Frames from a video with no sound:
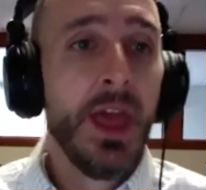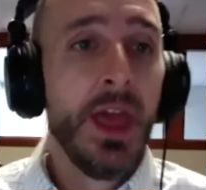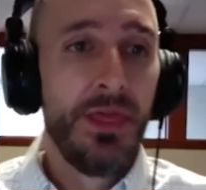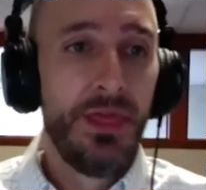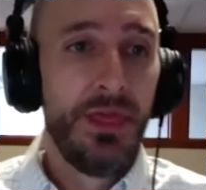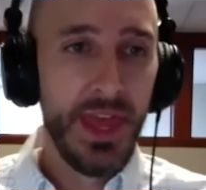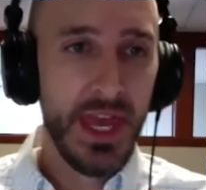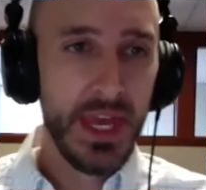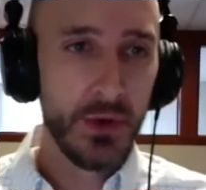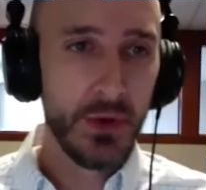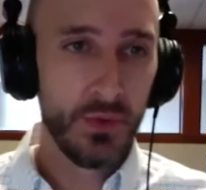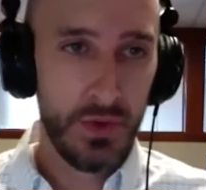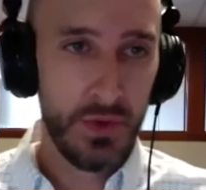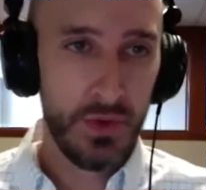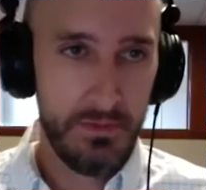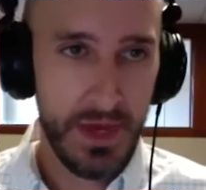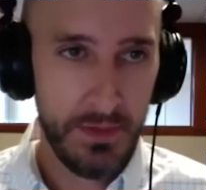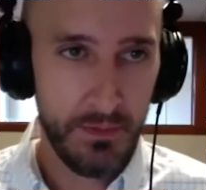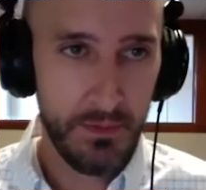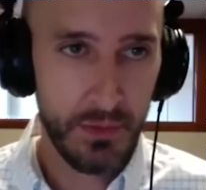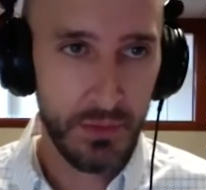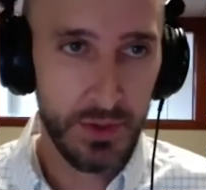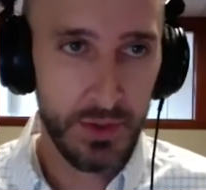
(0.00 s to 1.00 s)
they
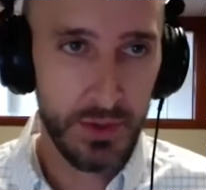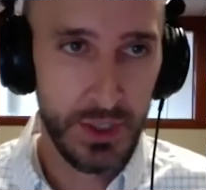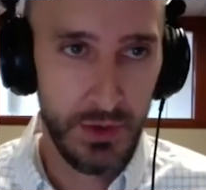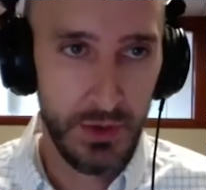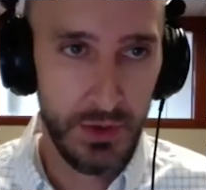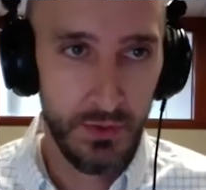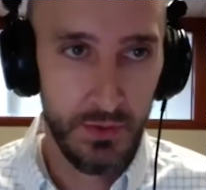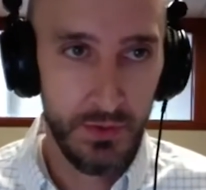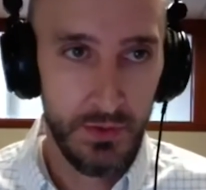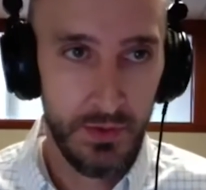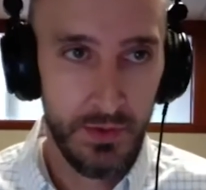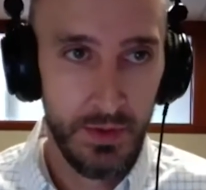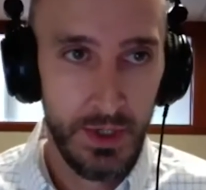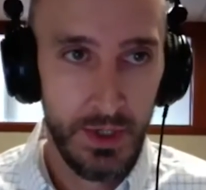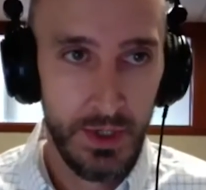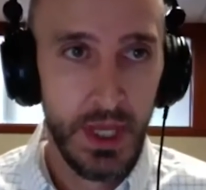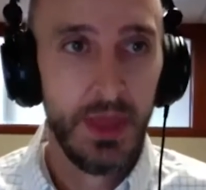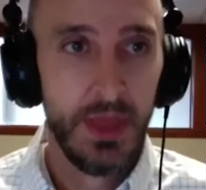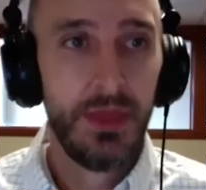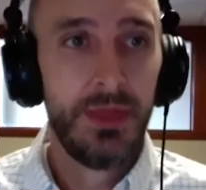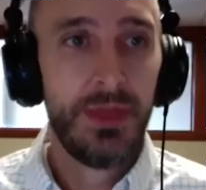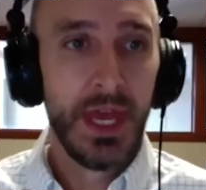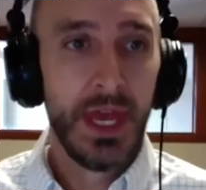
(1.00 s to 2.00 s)
remember you.
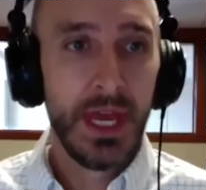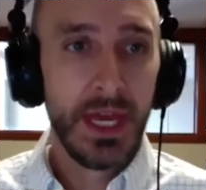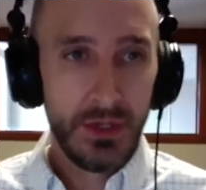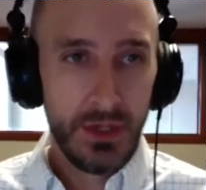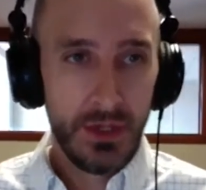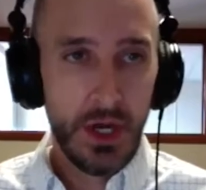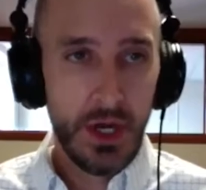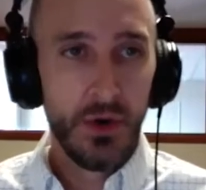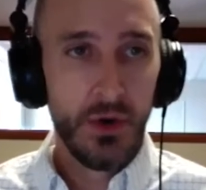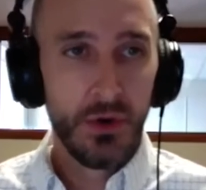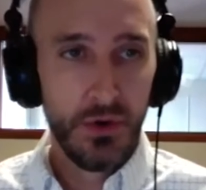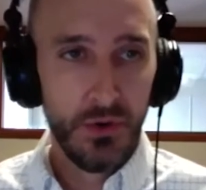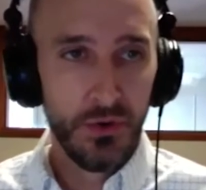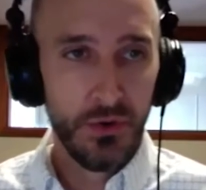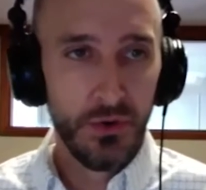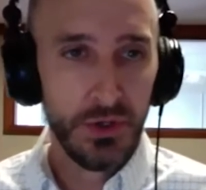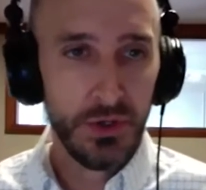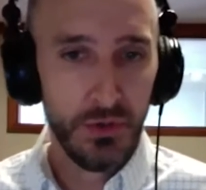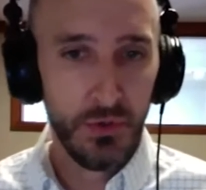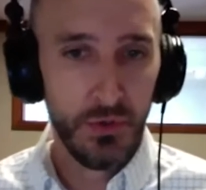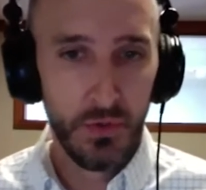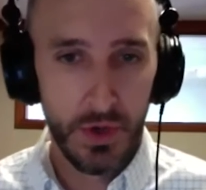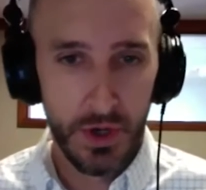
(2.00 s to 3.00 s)
They know who
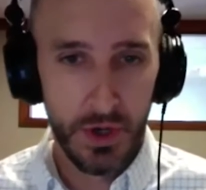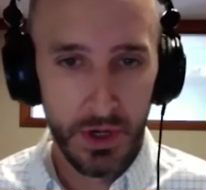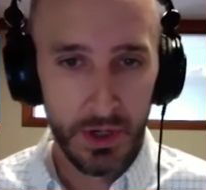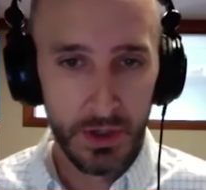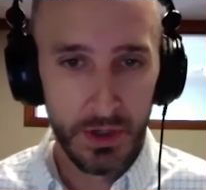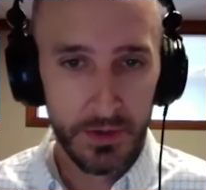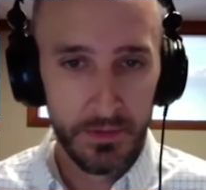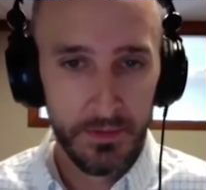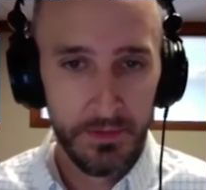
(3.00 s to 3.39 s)
you are.